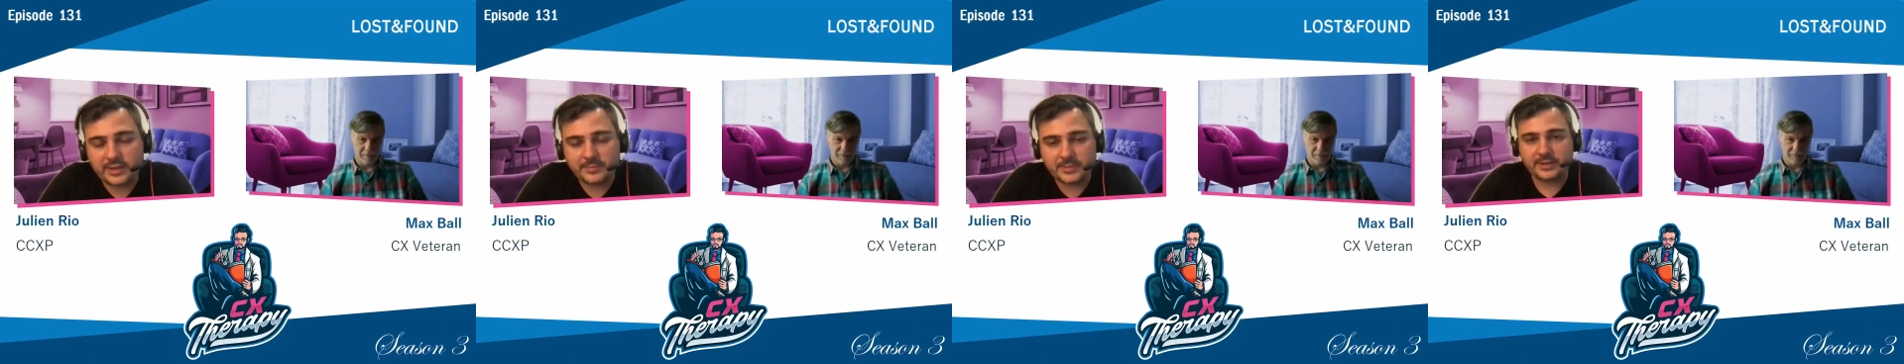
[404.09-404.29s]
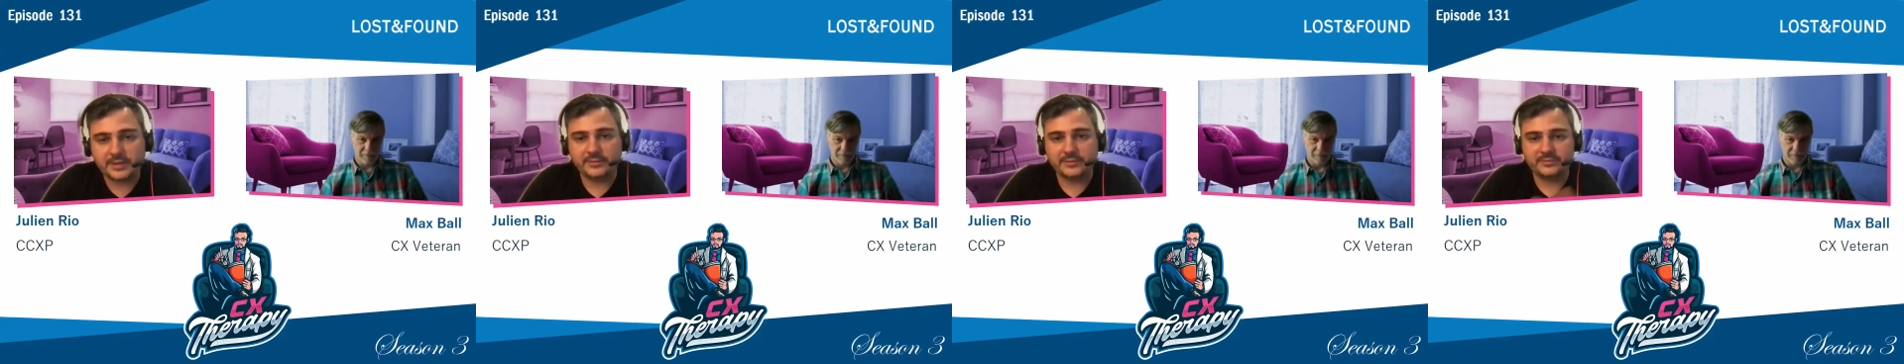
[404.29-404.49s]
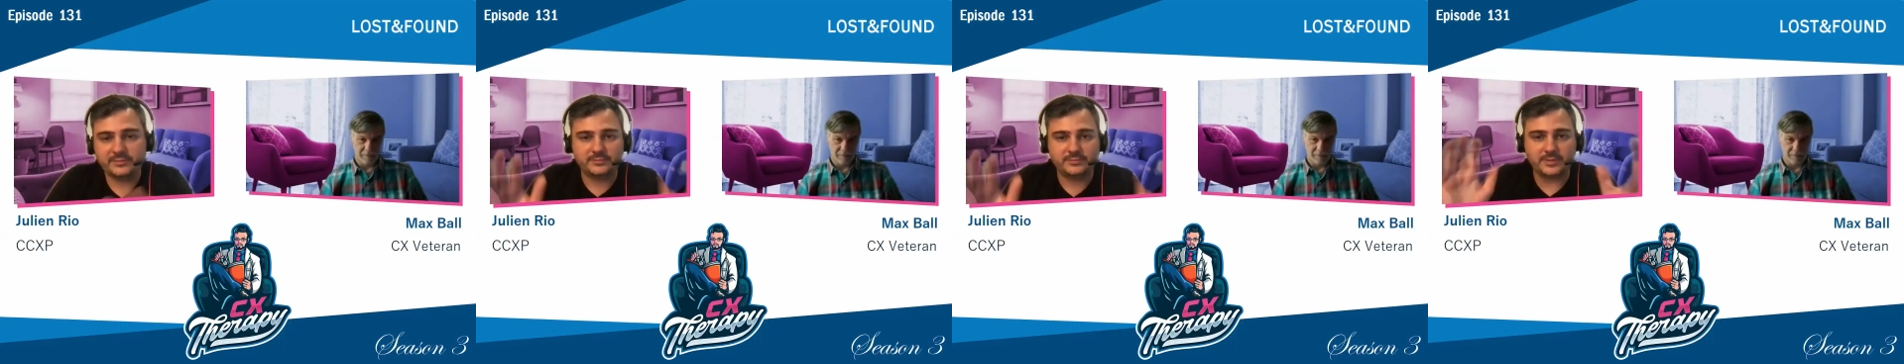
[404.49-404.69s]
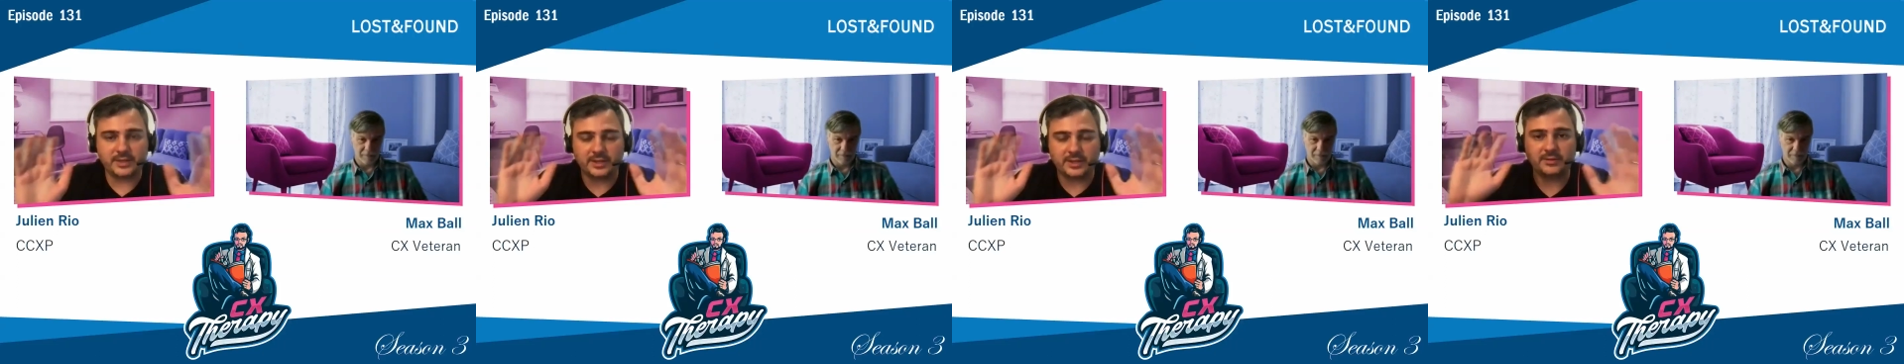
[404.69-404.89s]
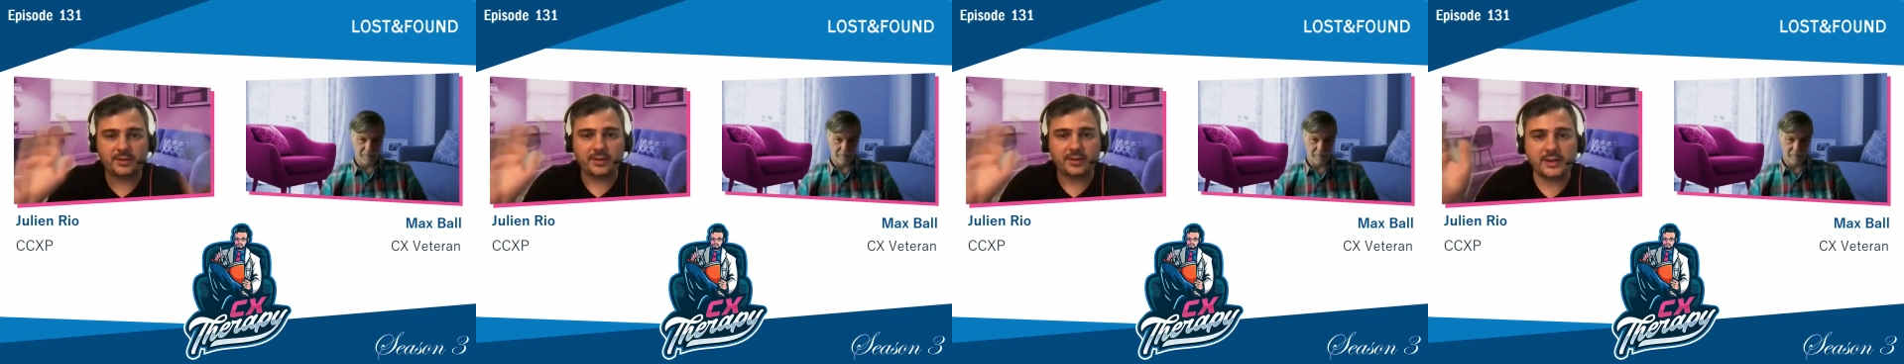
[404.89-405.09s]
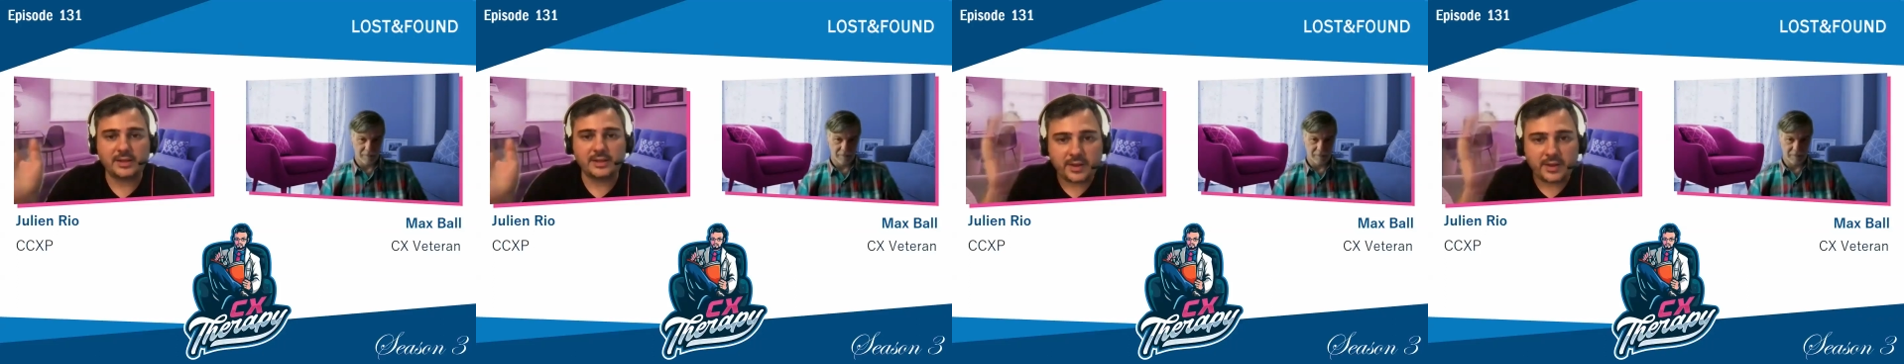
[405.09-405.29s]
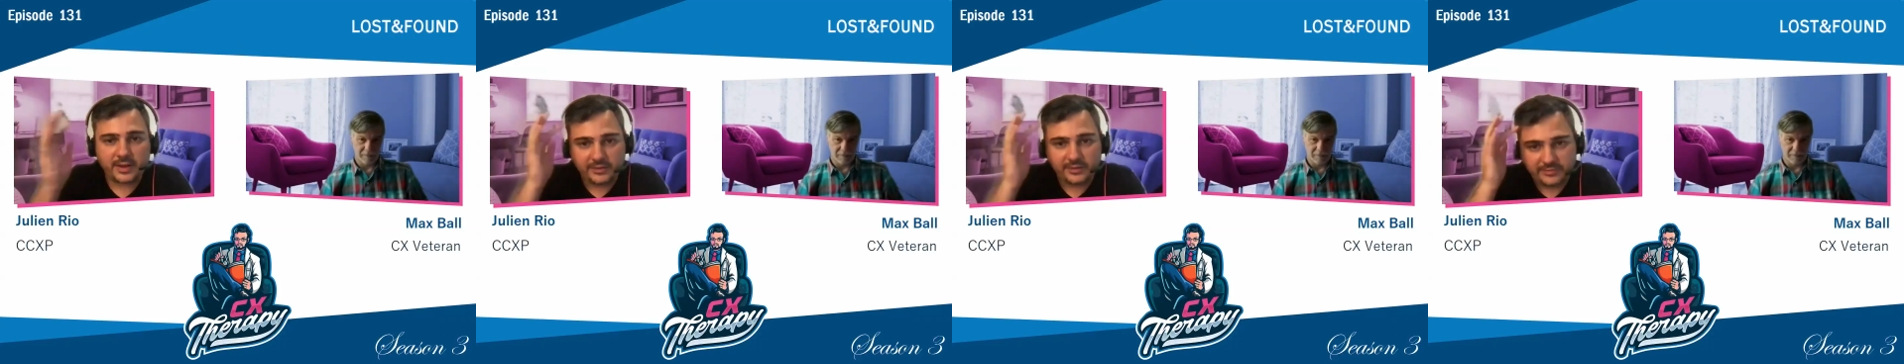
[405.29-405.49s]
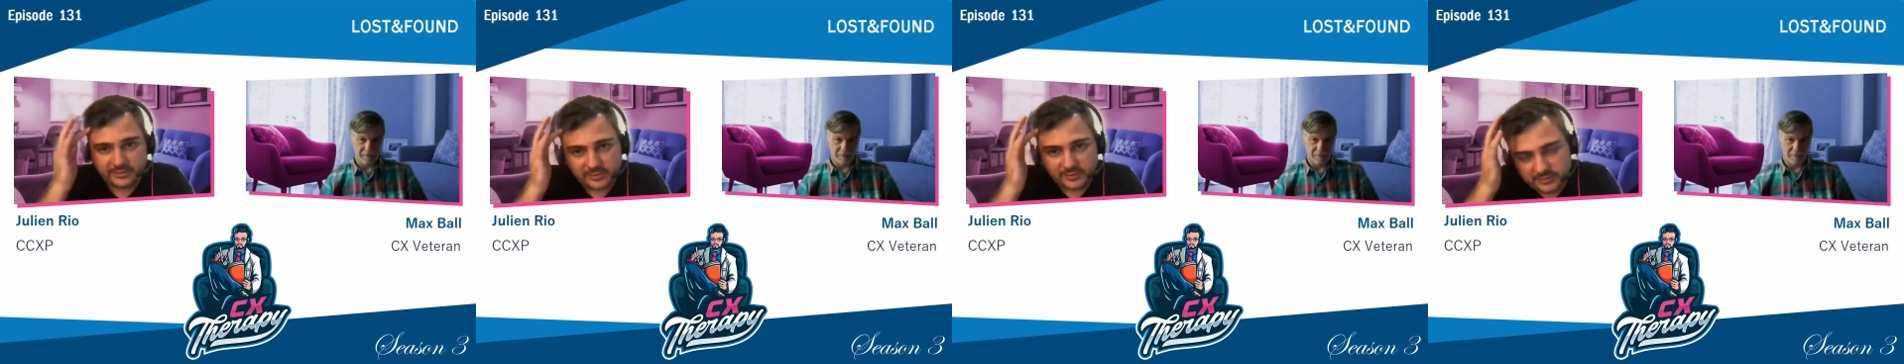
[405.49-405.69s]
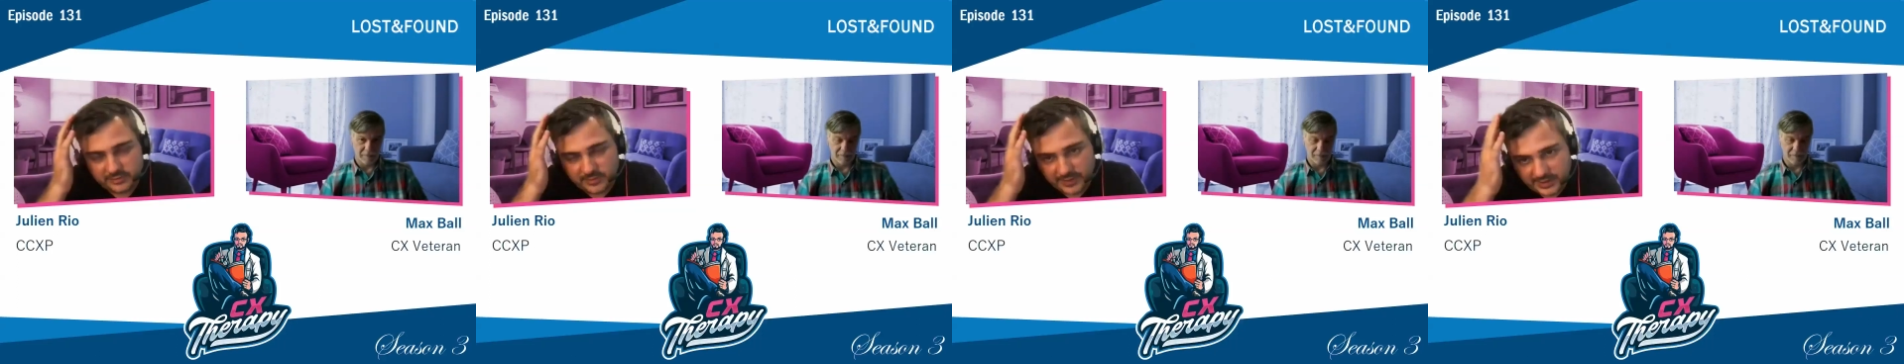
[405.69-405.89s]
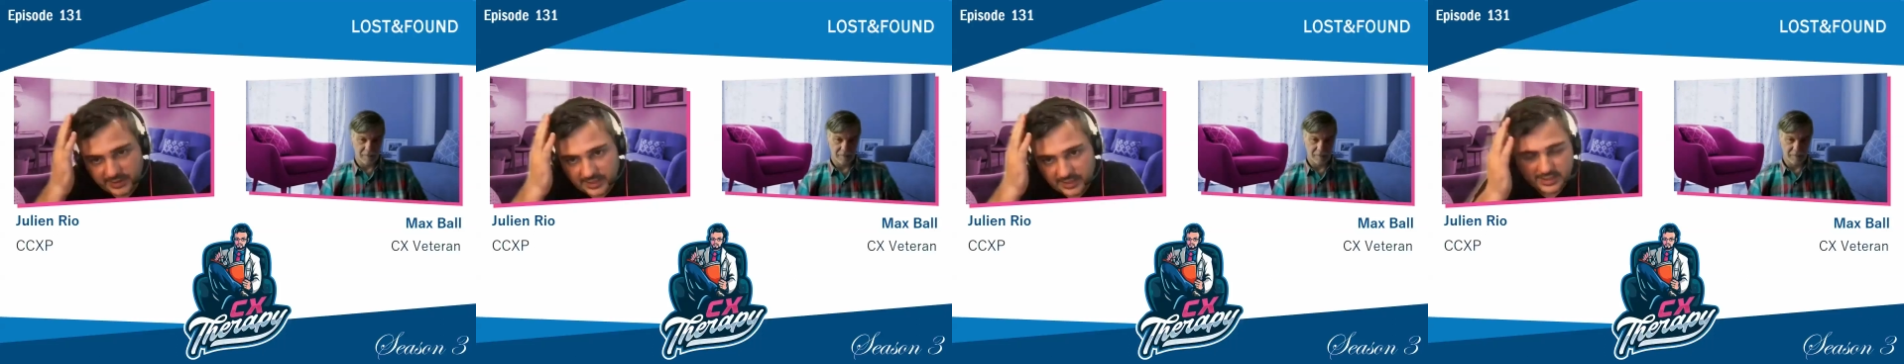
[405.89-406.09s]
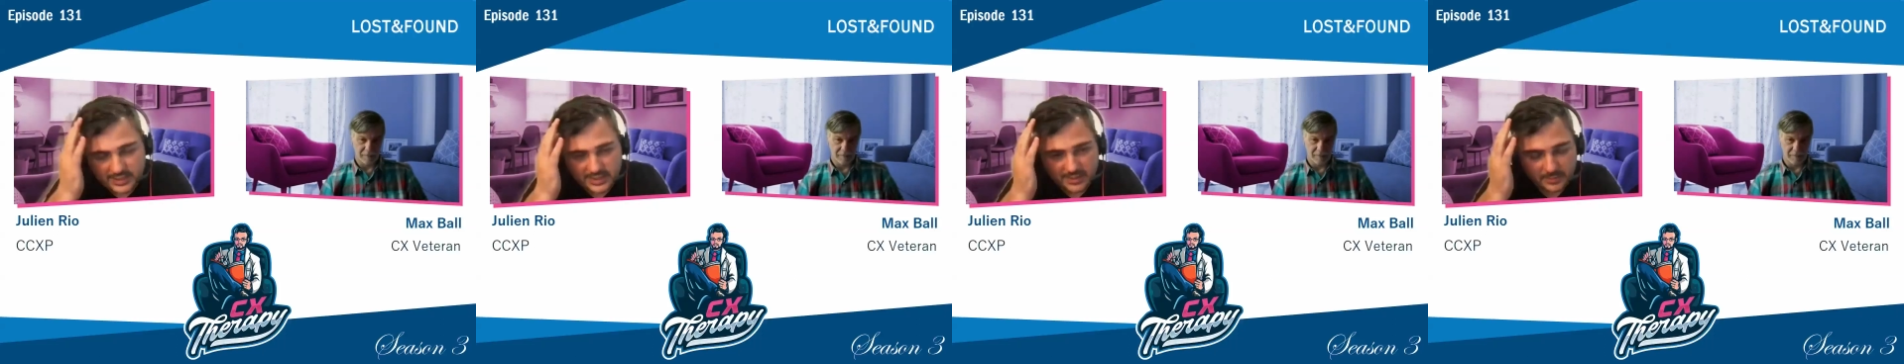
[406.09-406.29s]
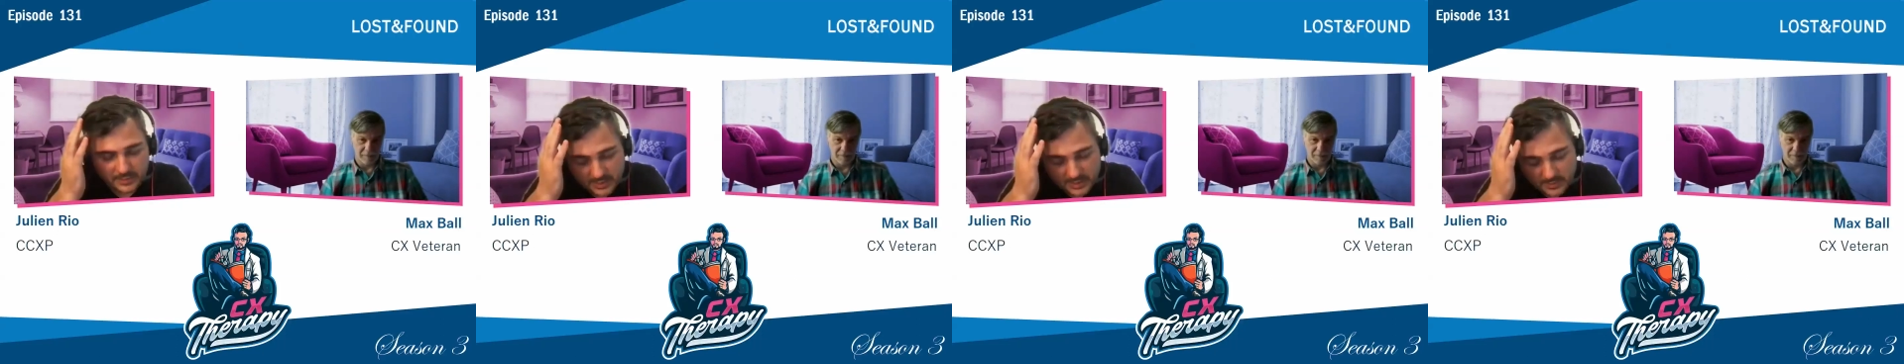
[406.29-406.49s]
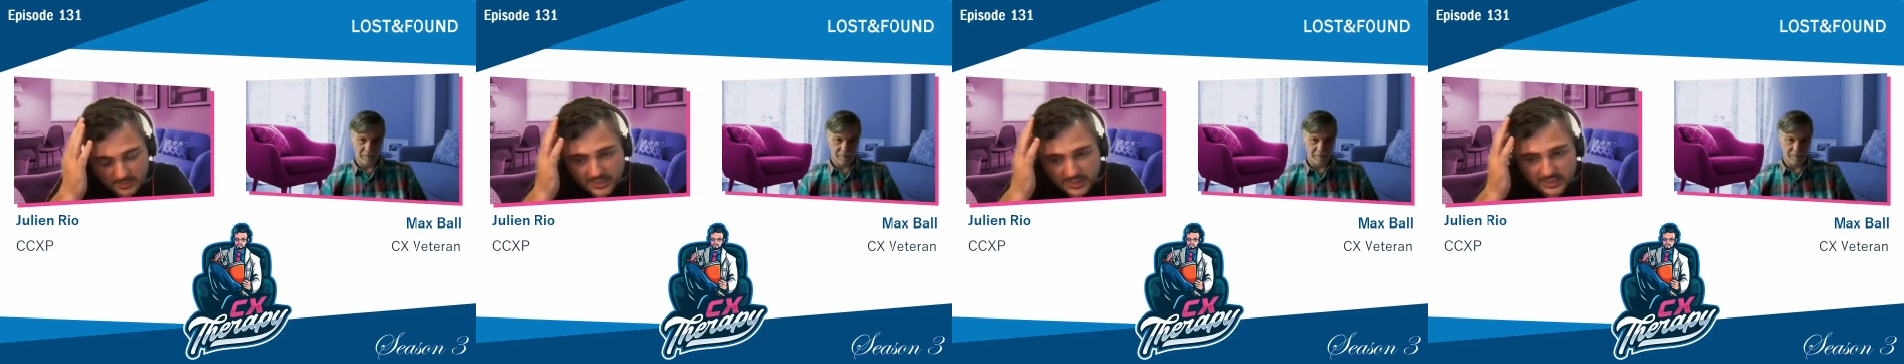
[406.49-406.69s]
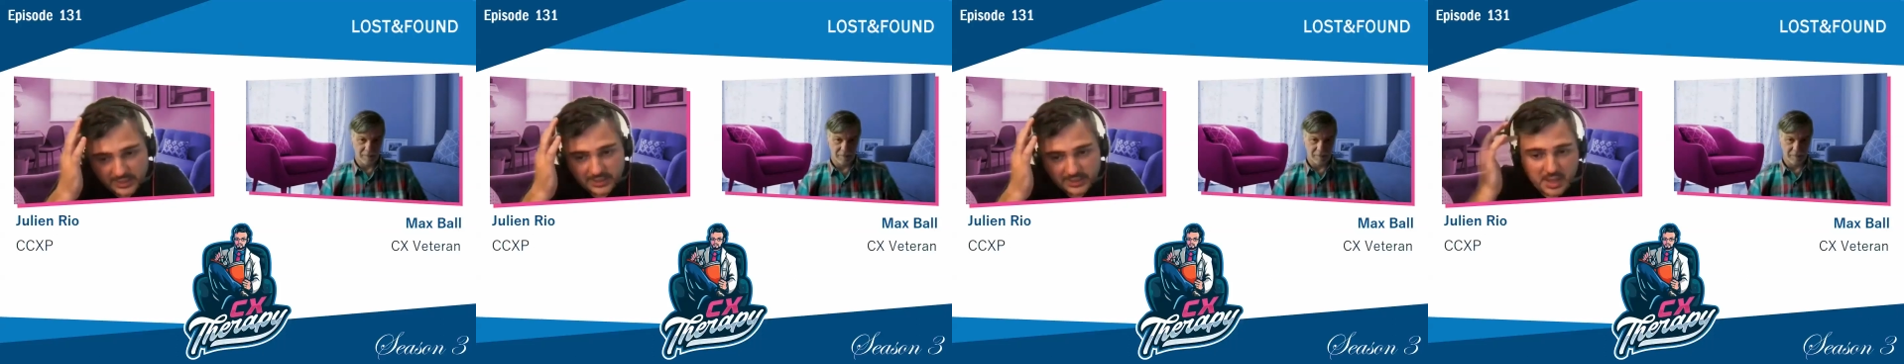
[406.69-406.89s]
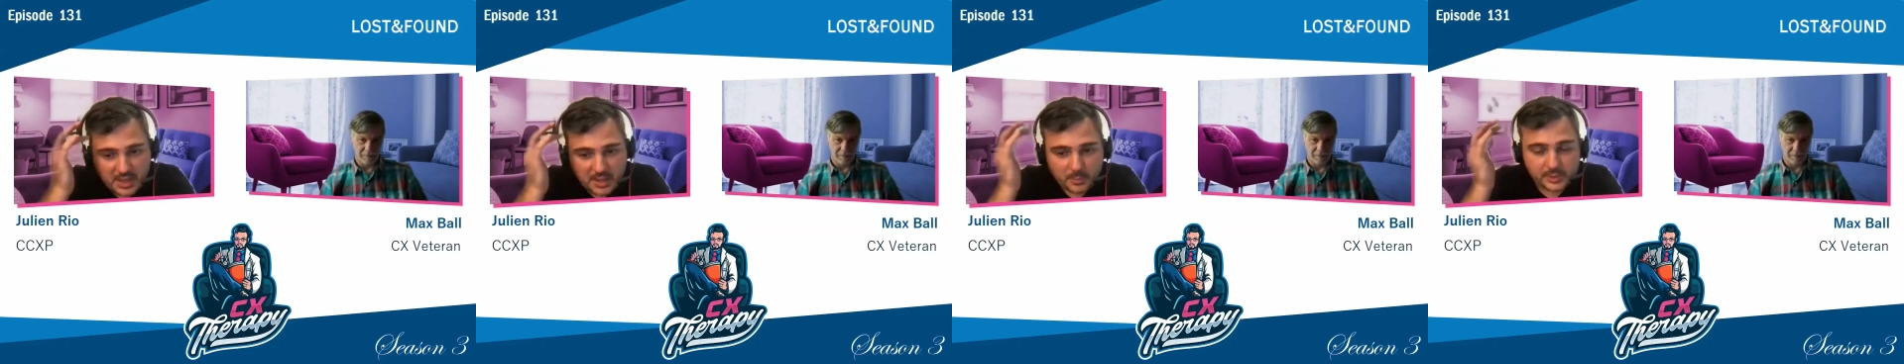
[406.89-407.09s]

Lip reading: I mean, entirely my fault, so I can't complain about it.